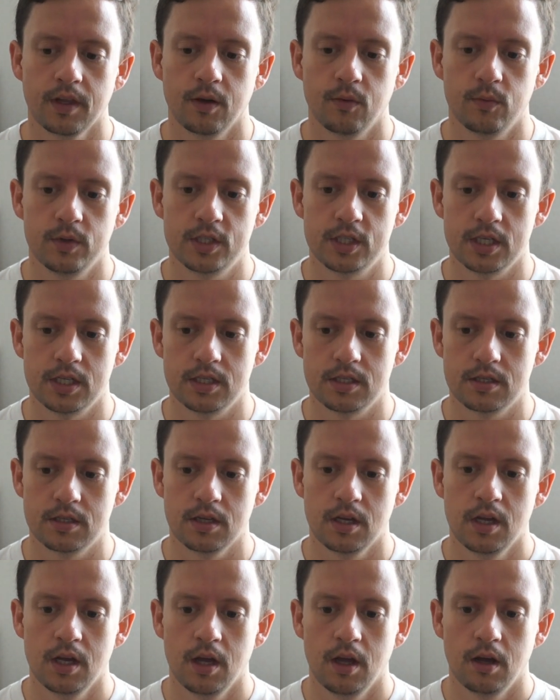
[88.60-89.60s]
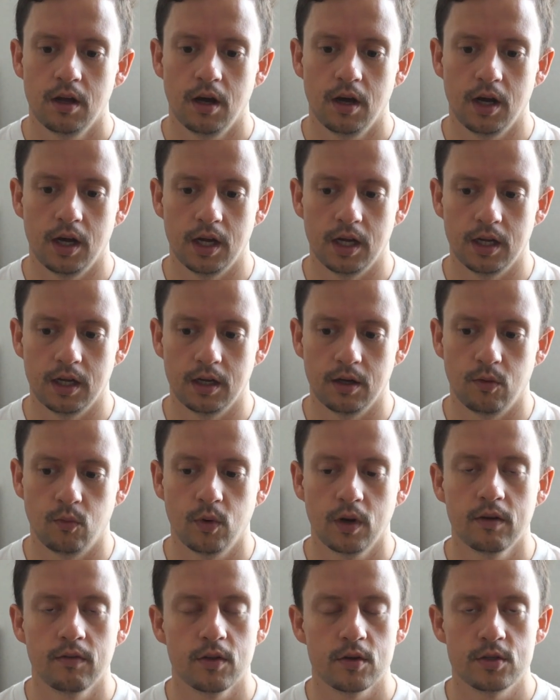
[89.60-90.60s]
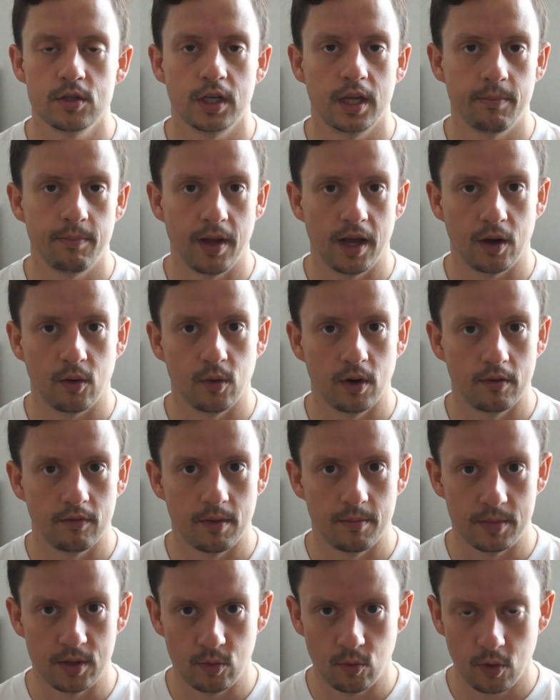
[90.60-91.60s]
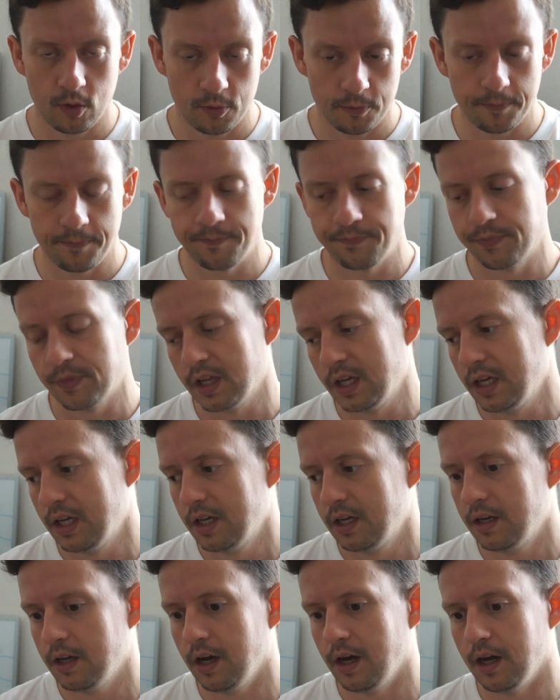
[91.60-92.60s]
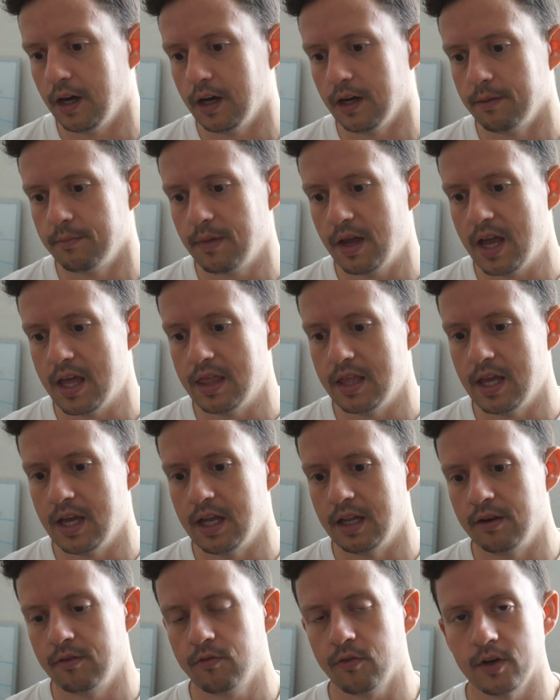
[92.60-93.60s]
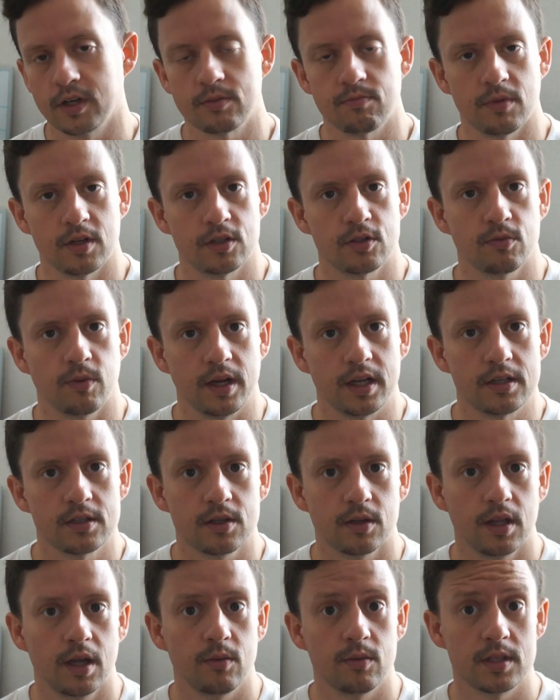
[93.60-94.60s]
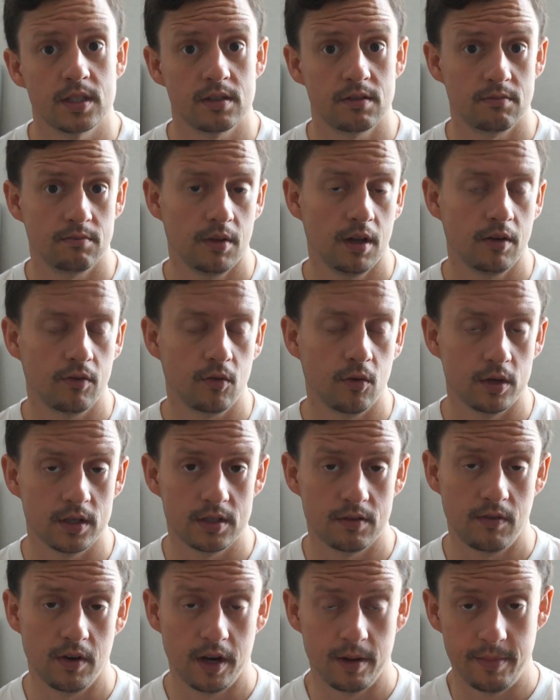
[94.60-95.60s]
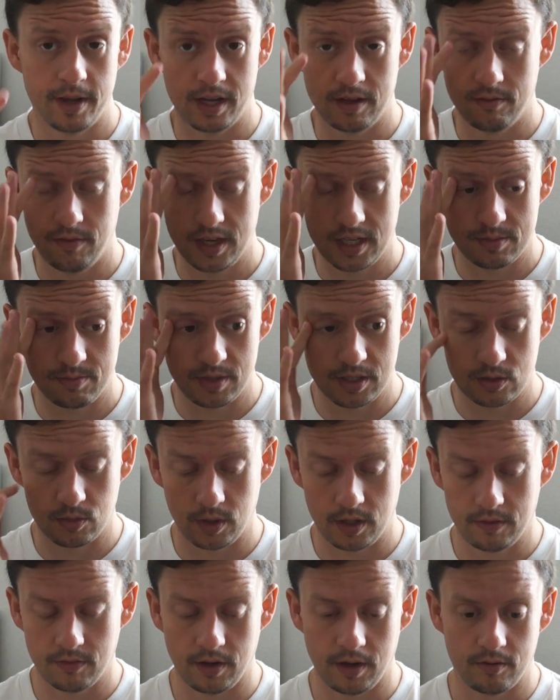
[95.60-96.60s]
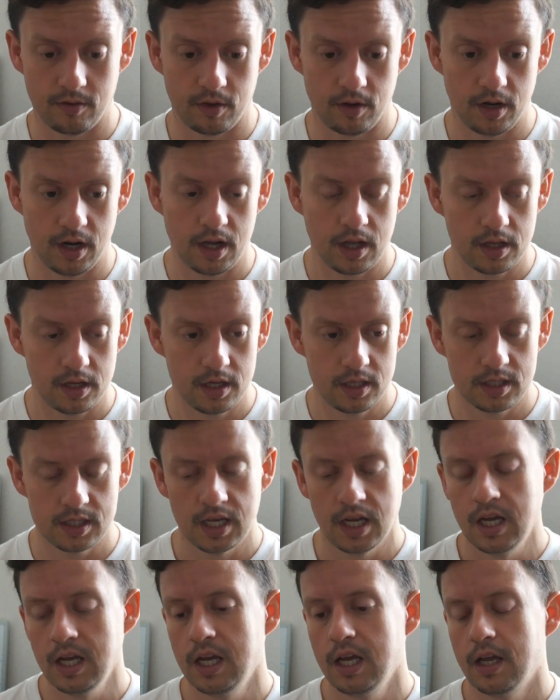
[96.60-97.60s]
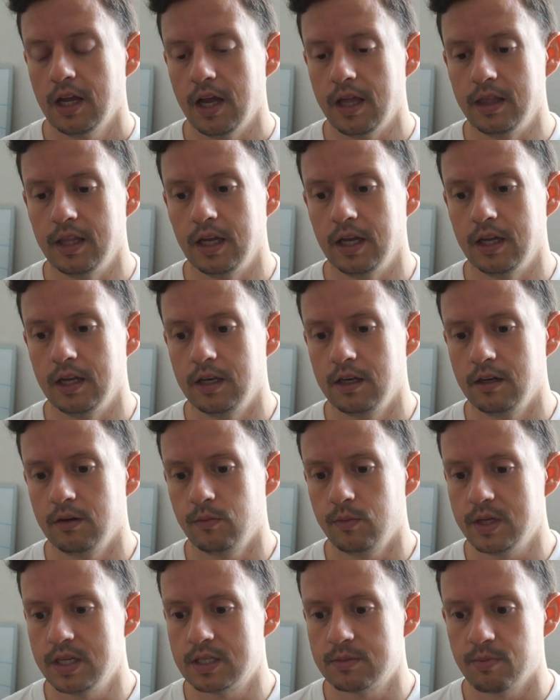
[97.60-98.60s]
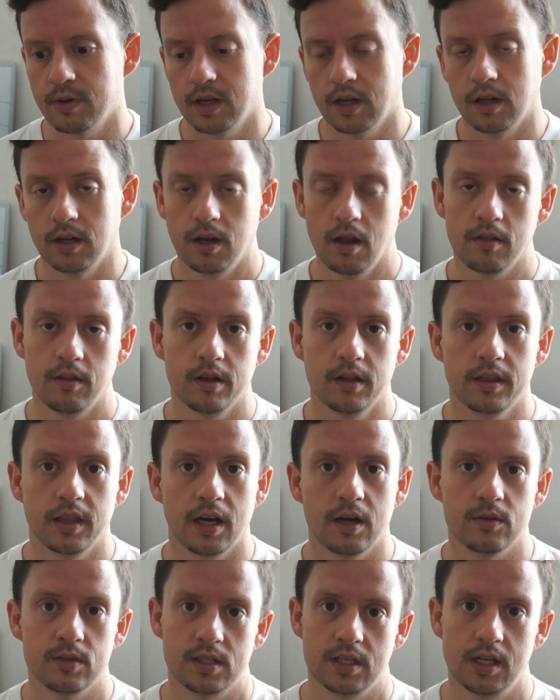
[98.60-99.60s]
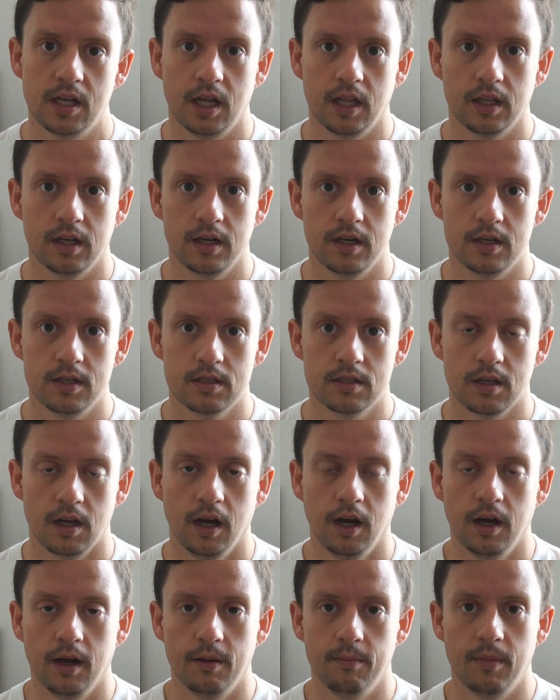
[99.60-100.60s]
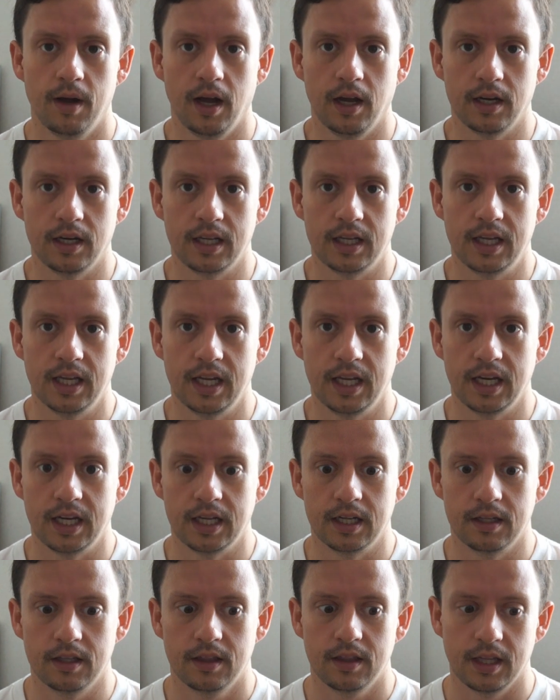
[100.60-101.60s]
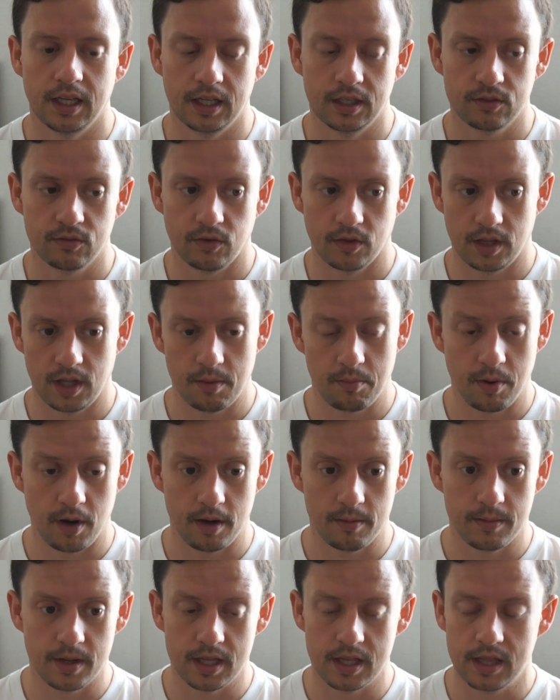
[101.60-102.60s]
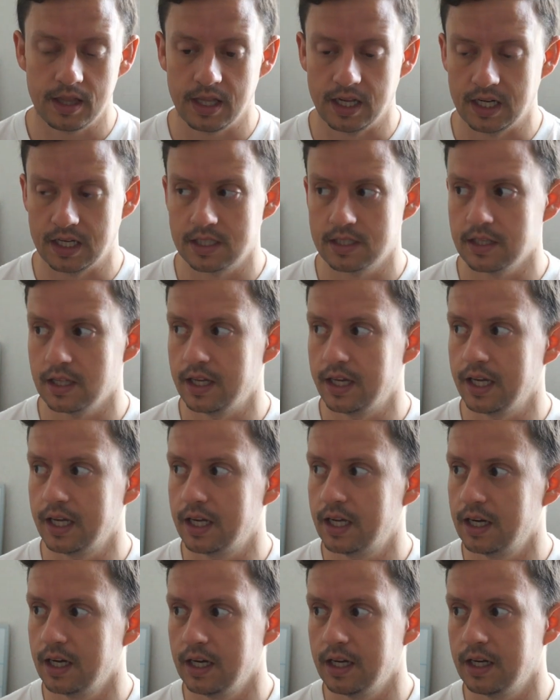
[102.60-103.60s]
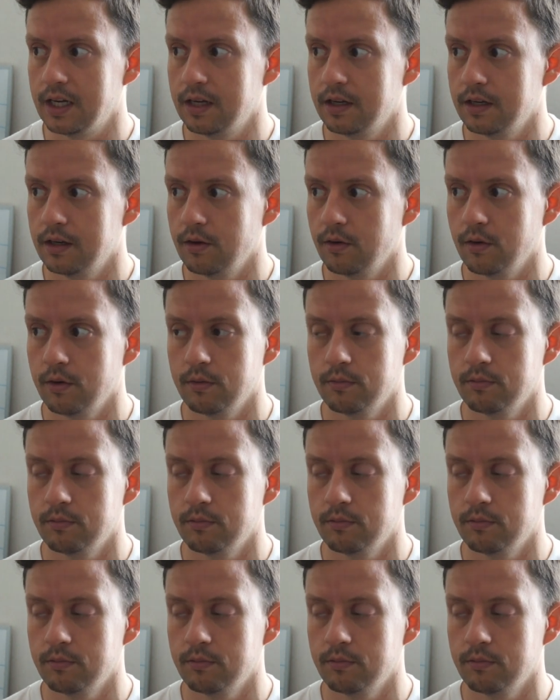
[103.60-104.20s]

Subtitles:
which is one of those you get back, one of them you won't, and then first month's rent. So that was, of course, a very big investment, $2,500. And then we spent another $1,000 on getting things for the apartment, things like a